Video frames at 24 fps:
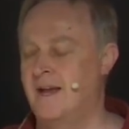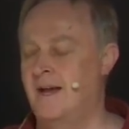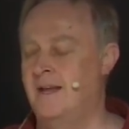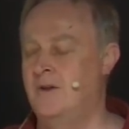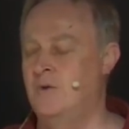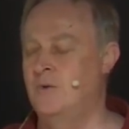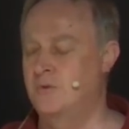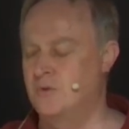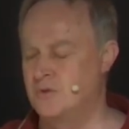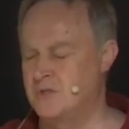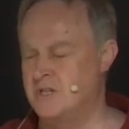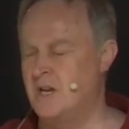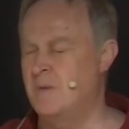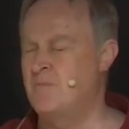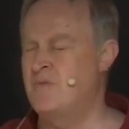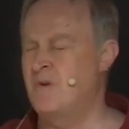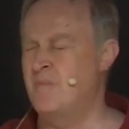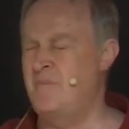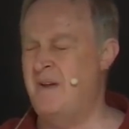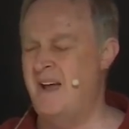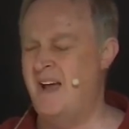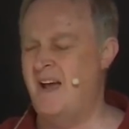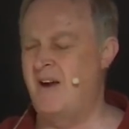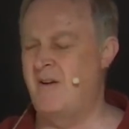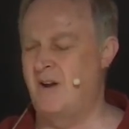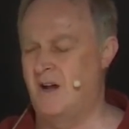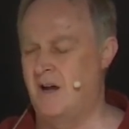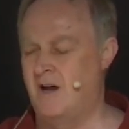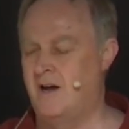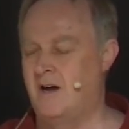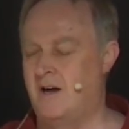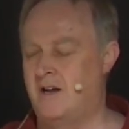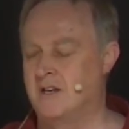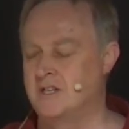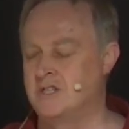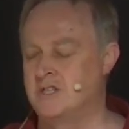And, Lord, also prepare our
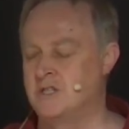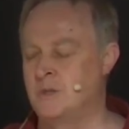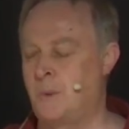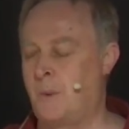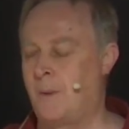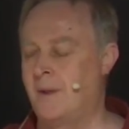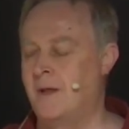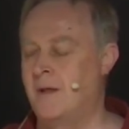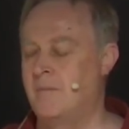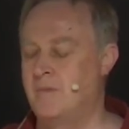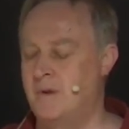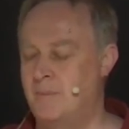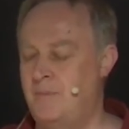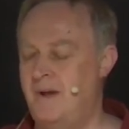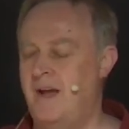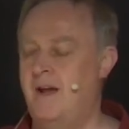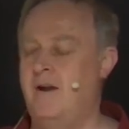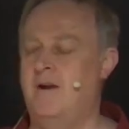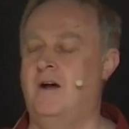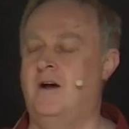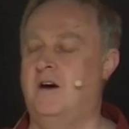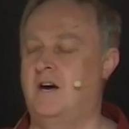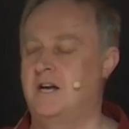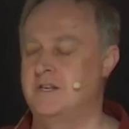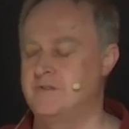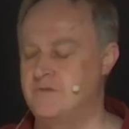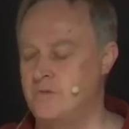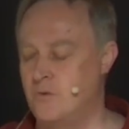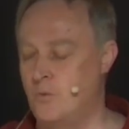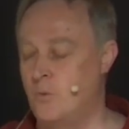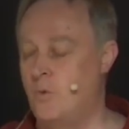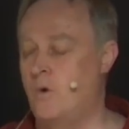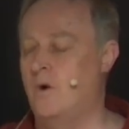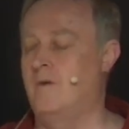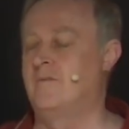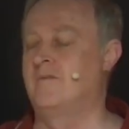hearts. Prepare our hearts for
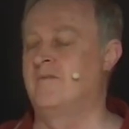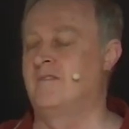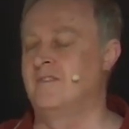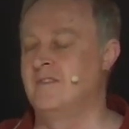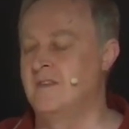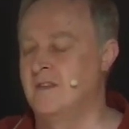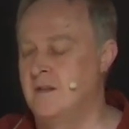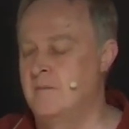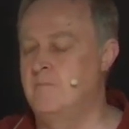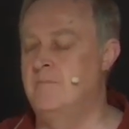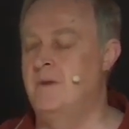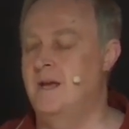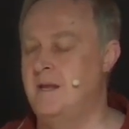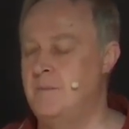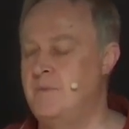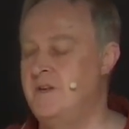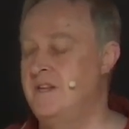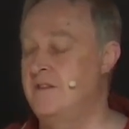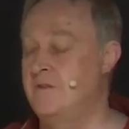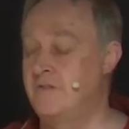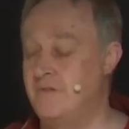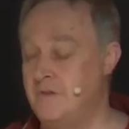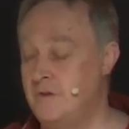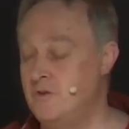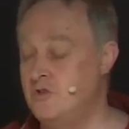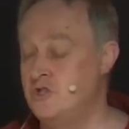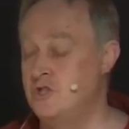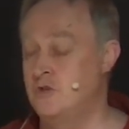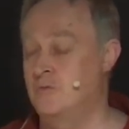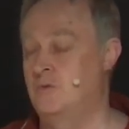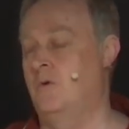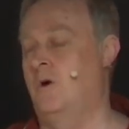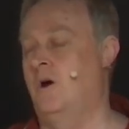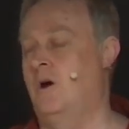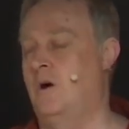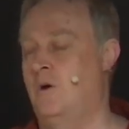what maybe the
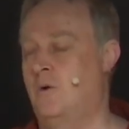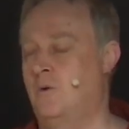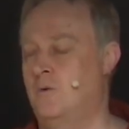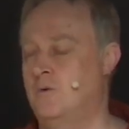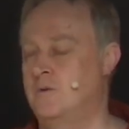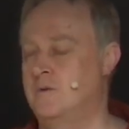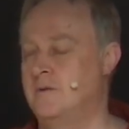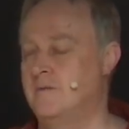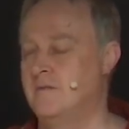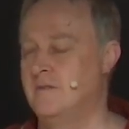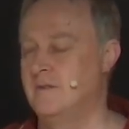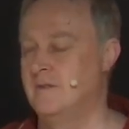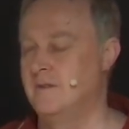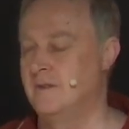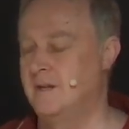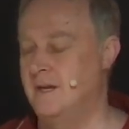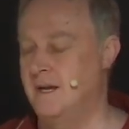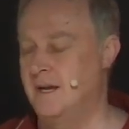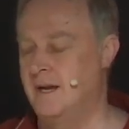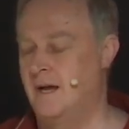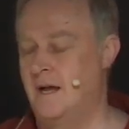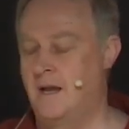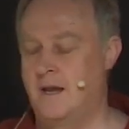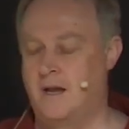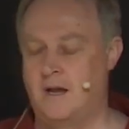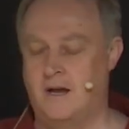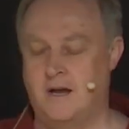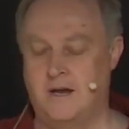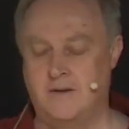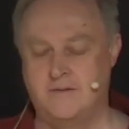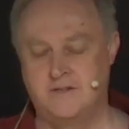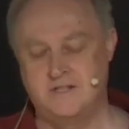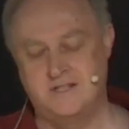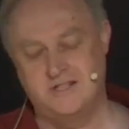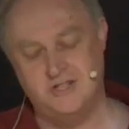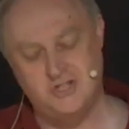future will hold in our lives.